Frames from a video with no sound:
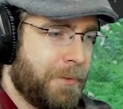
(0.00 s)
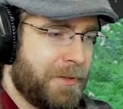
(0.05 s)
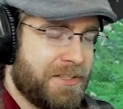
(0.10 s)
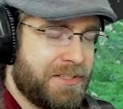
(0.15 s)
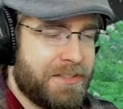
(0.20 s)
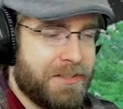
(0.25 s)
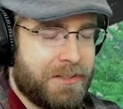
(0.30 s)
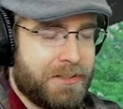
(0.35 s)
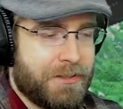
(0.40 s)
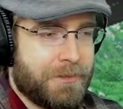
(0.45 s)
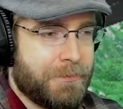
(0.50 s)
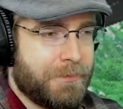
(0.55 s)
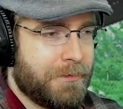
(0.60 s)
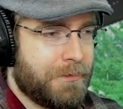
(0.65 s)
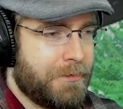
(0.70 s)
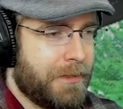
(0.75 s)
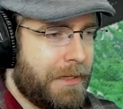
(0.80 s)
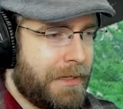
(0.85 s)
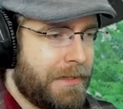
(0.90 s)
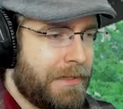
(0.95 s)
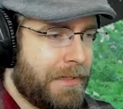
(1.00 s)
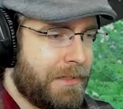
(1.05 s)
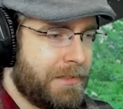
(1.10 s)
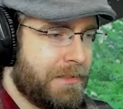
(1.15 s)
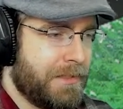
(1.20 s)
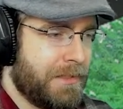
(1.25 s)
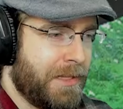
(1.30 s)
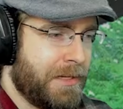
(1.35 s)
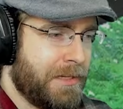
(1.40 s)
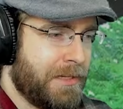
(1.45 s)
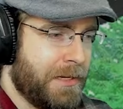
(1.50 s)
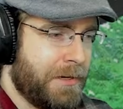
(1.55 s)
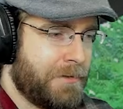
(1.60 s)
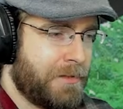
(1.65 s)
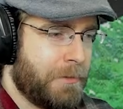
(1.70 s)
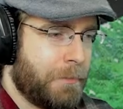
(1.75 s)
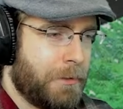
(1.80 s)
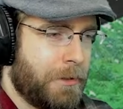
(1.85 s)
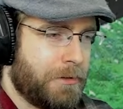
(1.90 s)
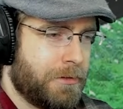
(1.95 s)
but still, that gives
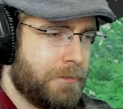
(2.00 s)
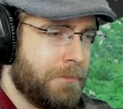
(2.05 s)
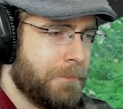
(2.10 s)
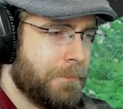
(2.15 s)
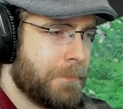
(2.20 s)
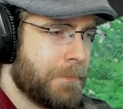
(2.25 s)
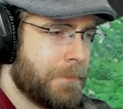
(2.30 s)
some hope.